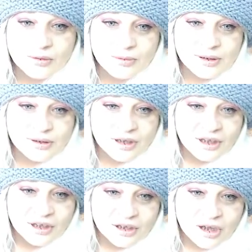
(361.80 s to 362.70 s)
What?
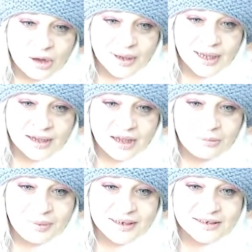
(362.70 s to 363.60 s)
Going
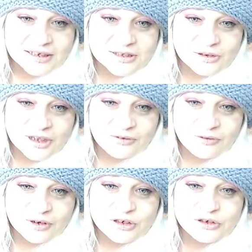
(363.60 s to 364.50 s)
a bit nuts looking
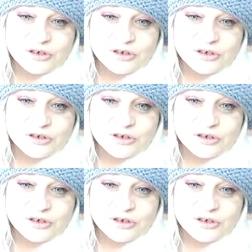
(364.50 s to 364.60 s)
for a new